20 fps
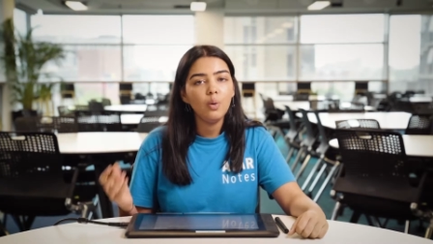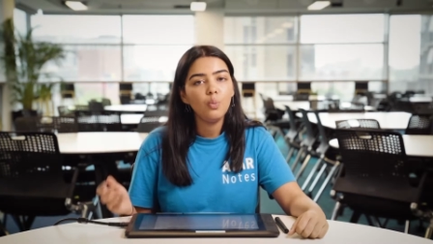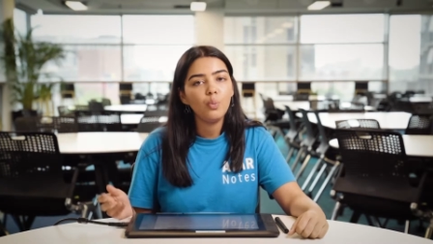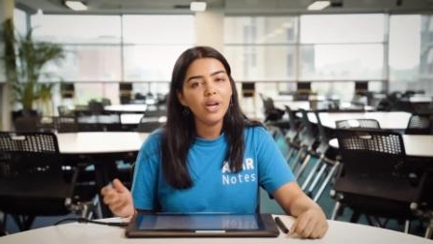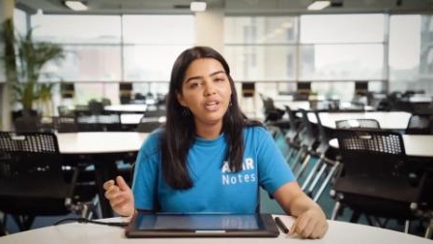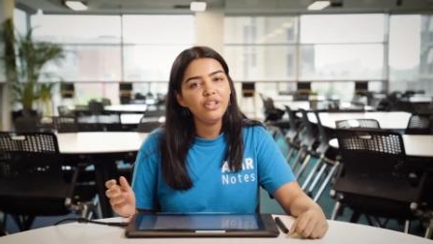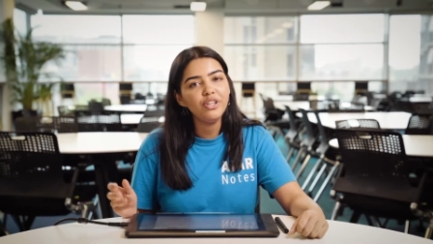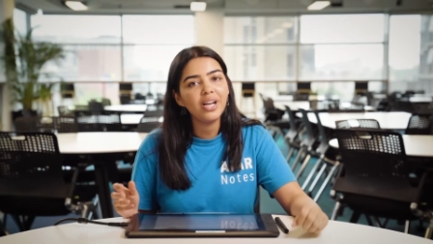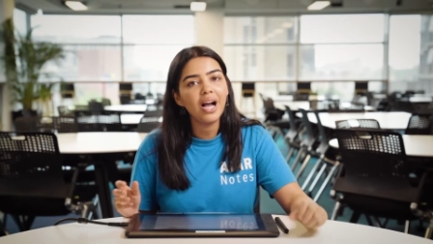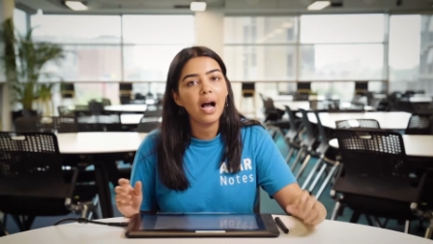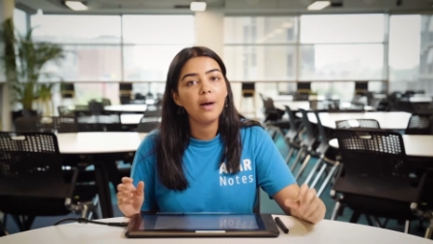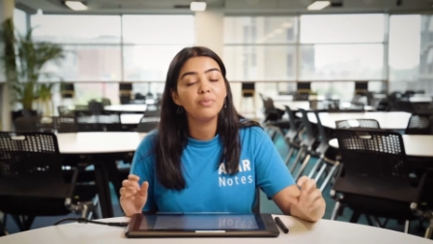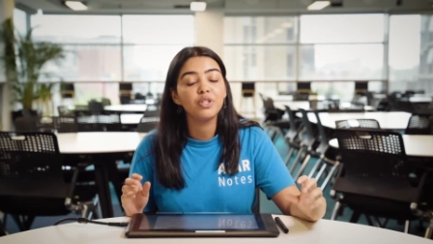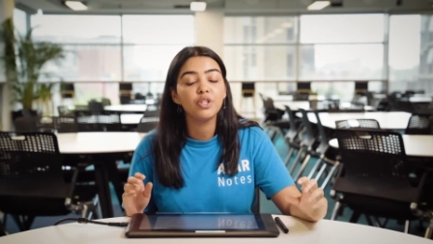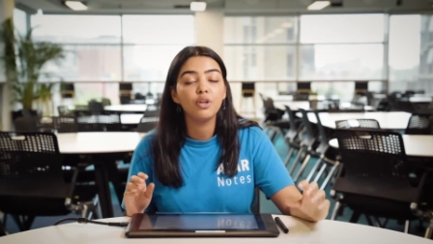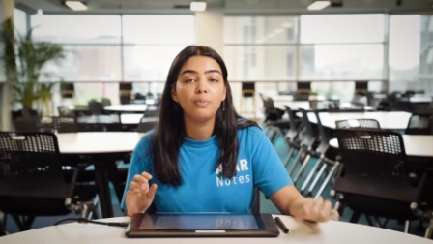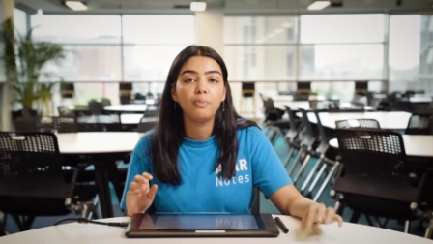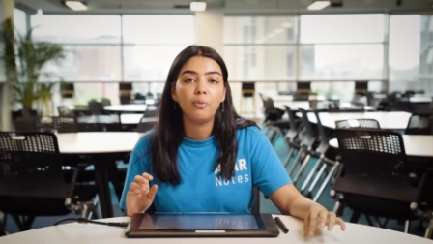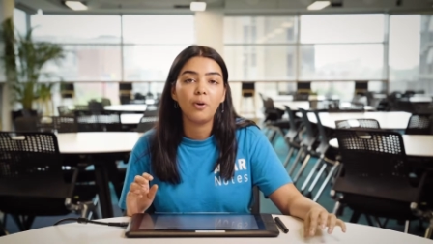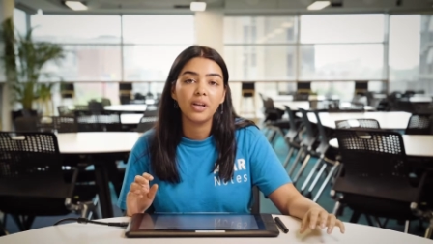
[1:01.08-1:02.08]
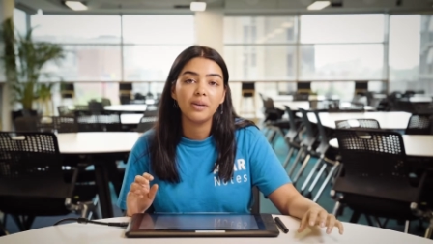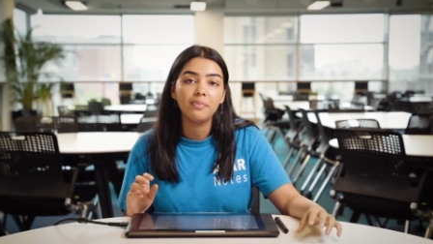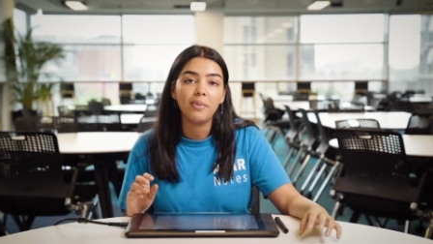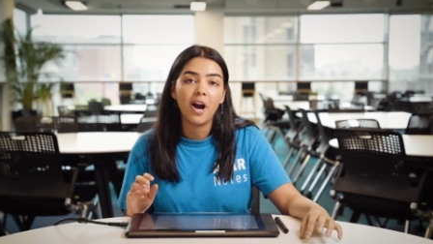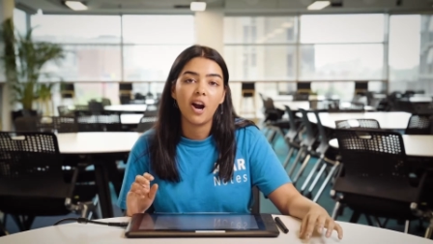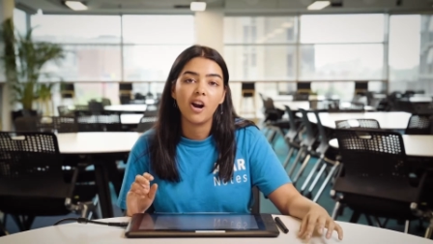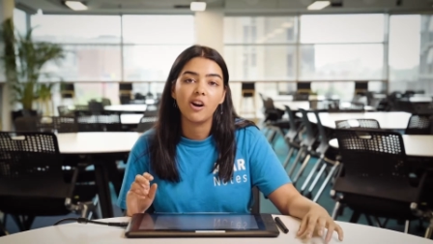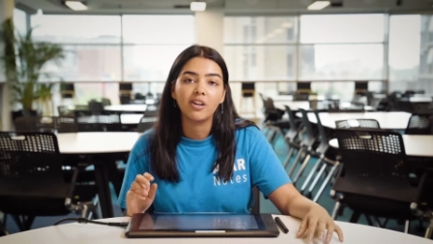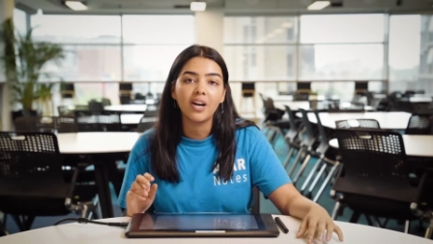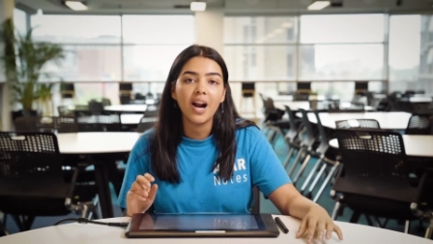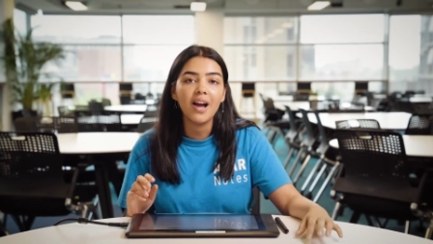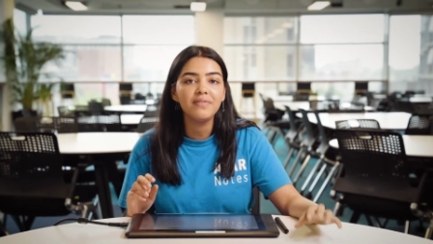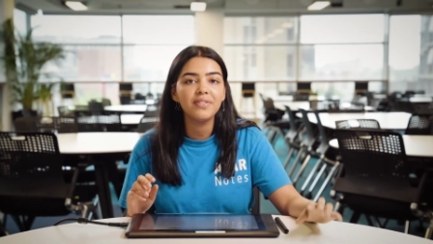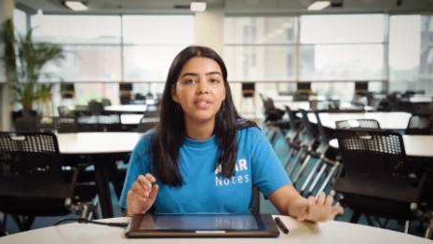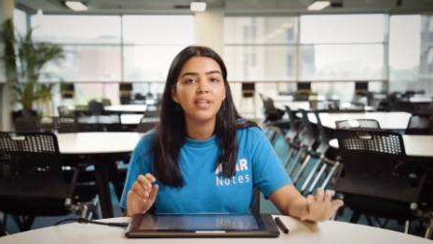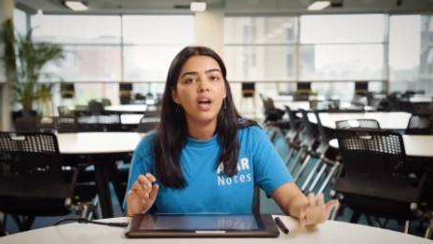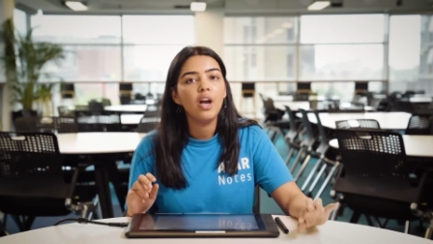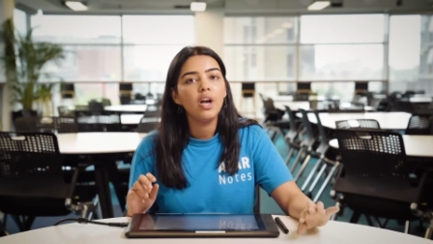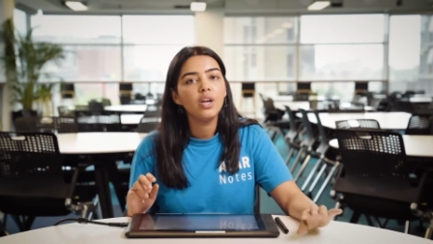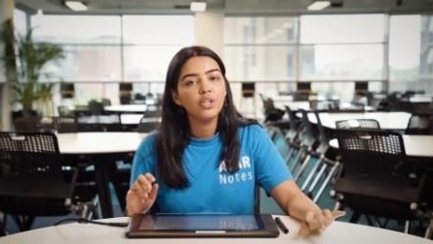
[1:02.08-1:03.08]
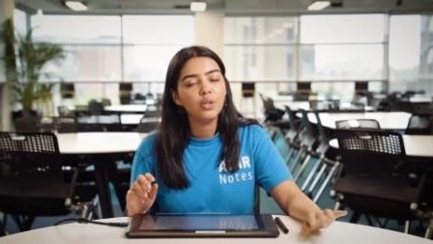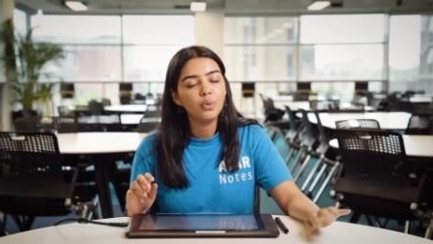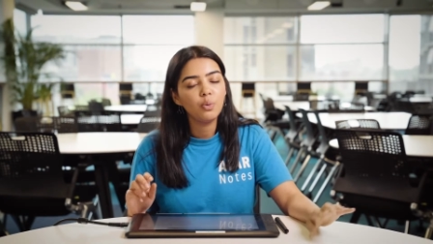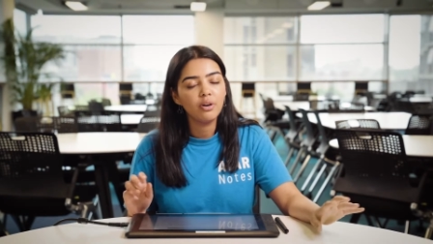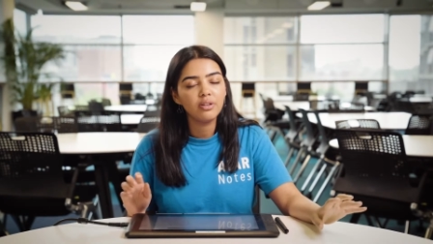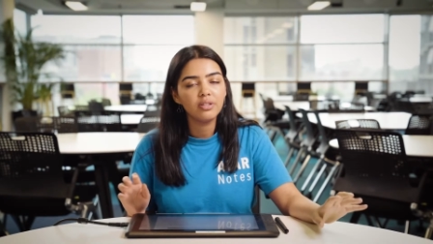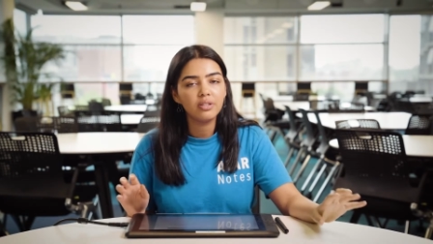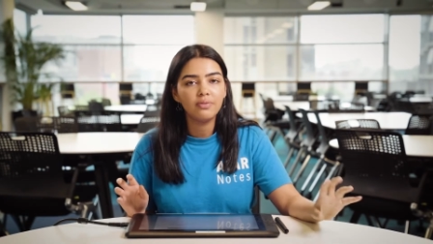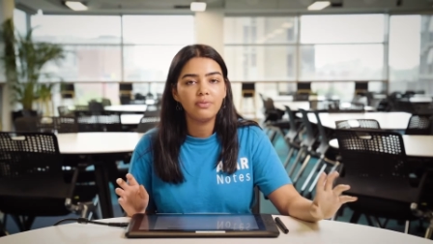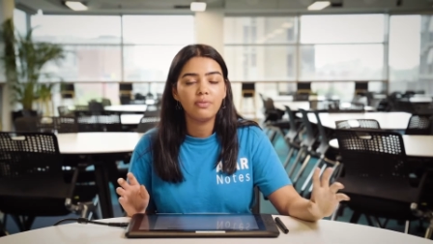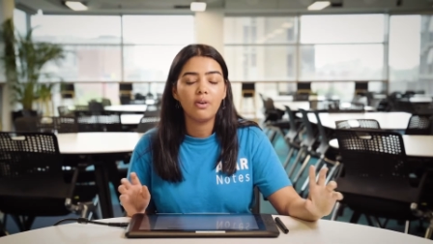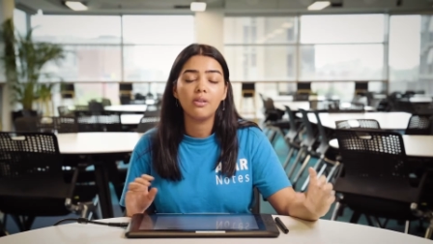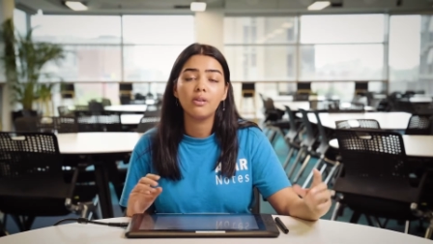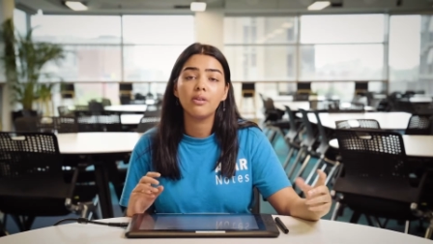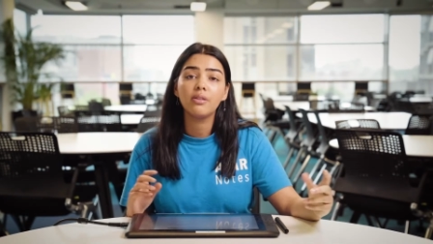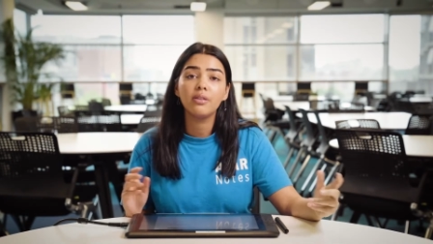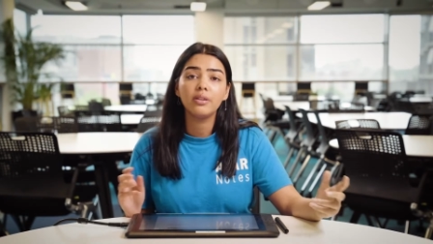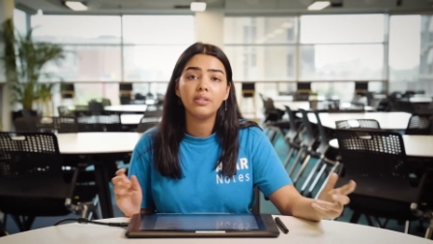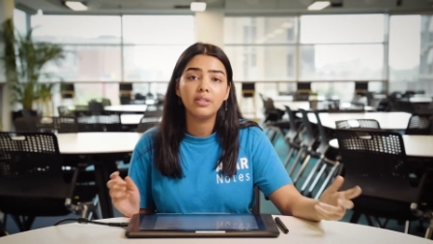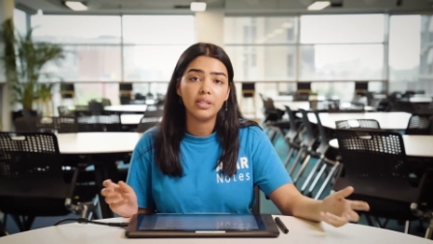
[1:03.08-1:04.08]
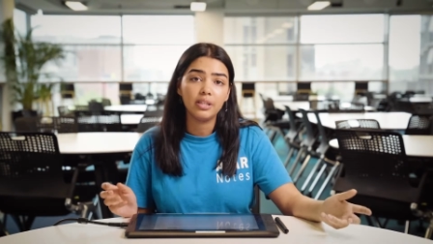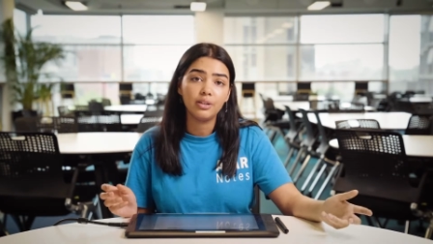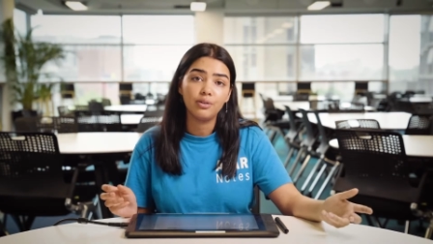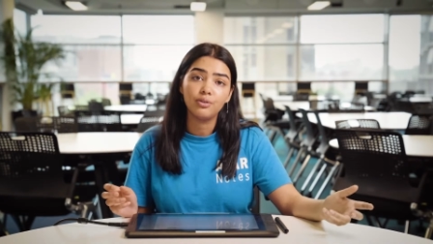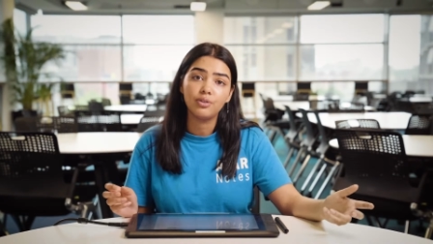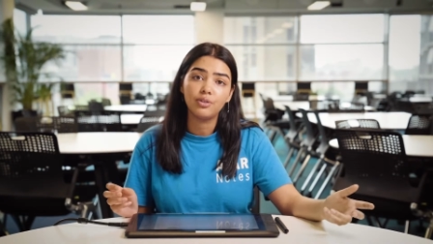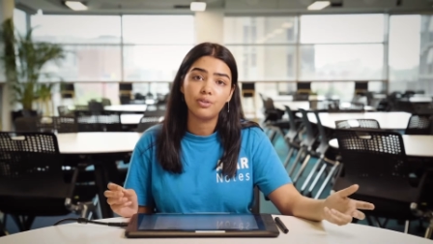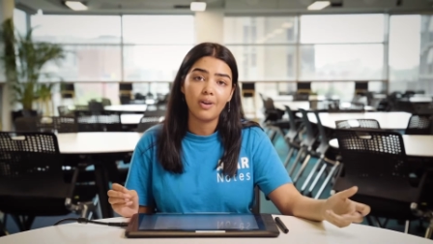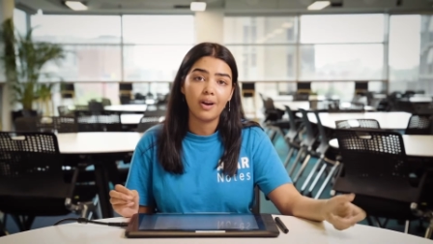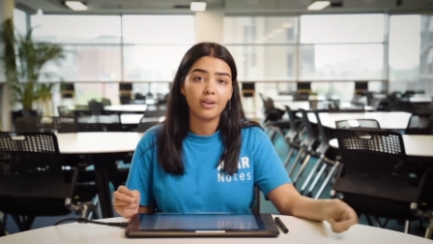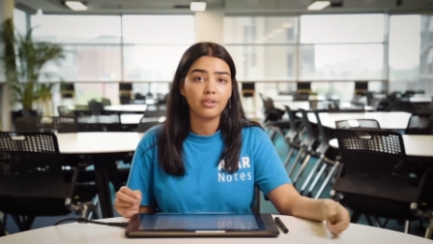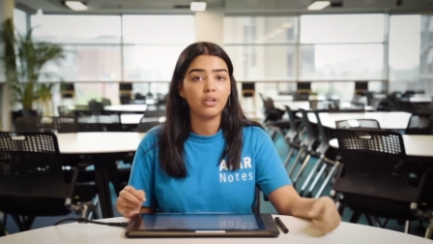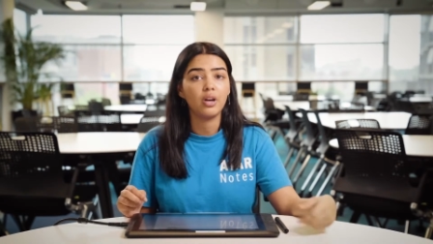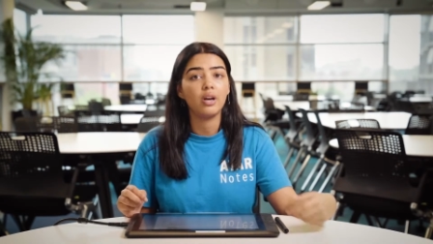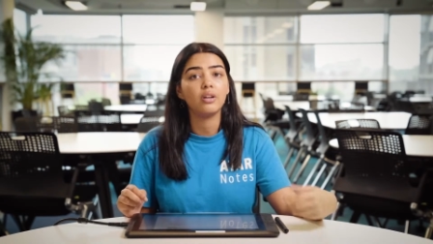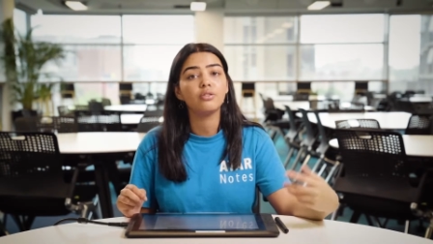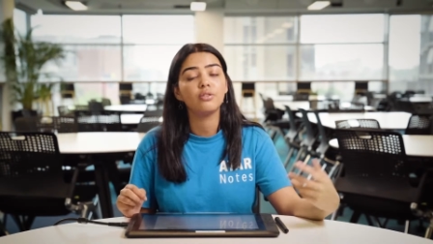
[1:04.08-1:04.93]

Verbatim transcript: When you come to your body paragraphs, you want to follow the TEAL structure.